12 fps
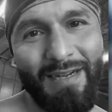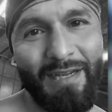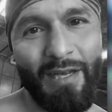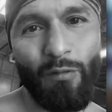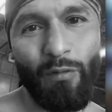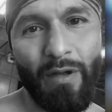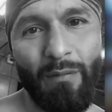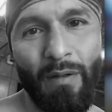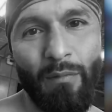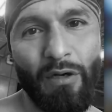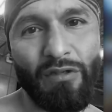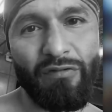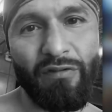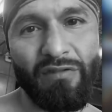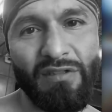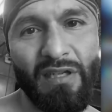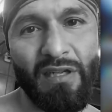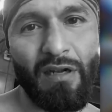I can't wait, man. March 5th
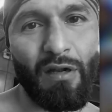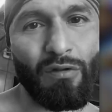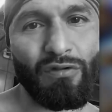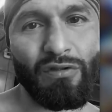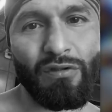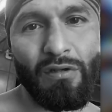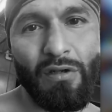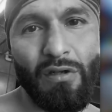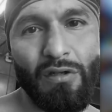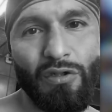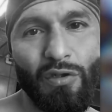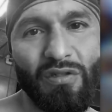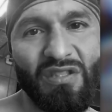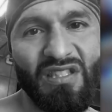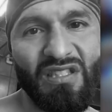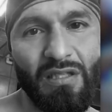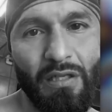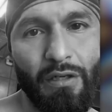is getting closer. So is
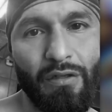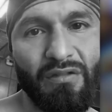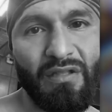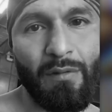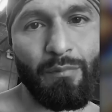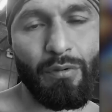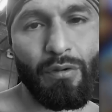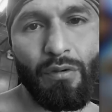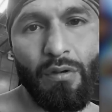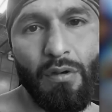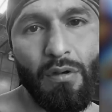this need to your temple.